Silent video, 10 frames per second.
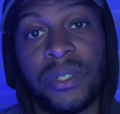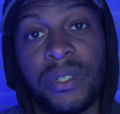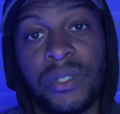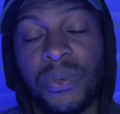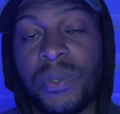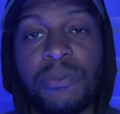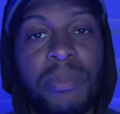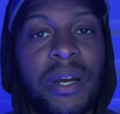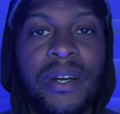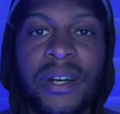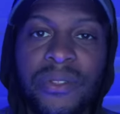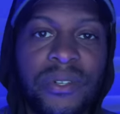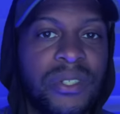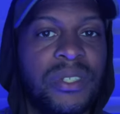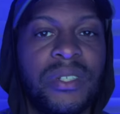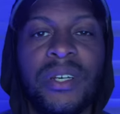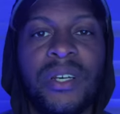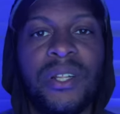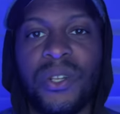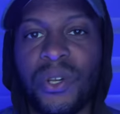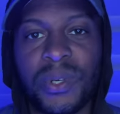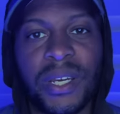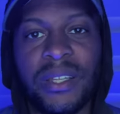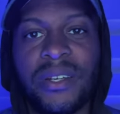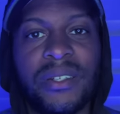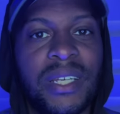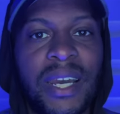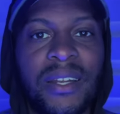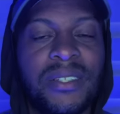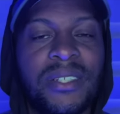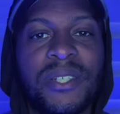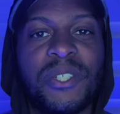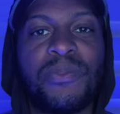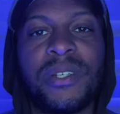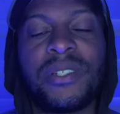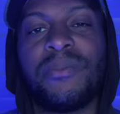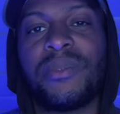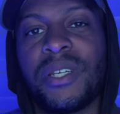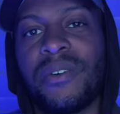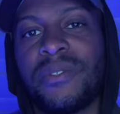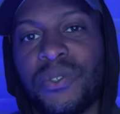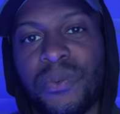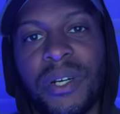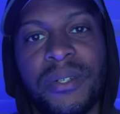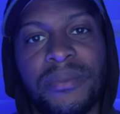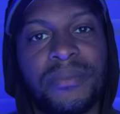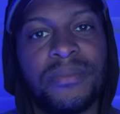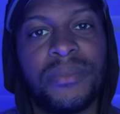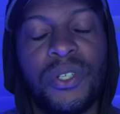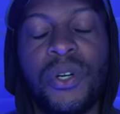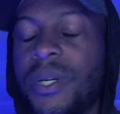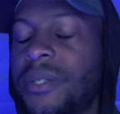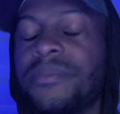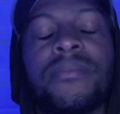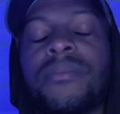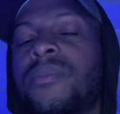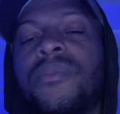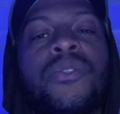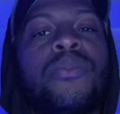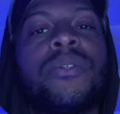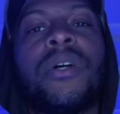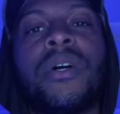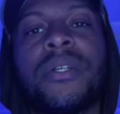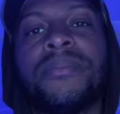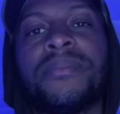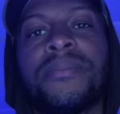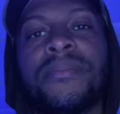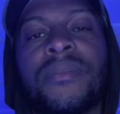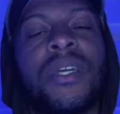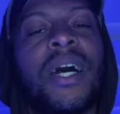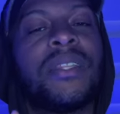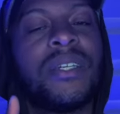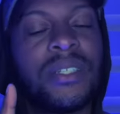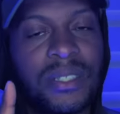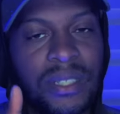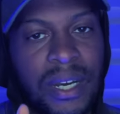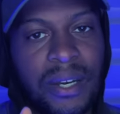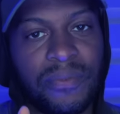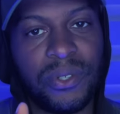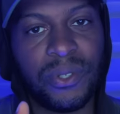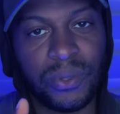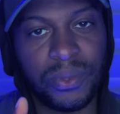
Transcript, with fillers: to inspire others to locate their talents and express themselves as well. You know what? No more talking. I think it's time for you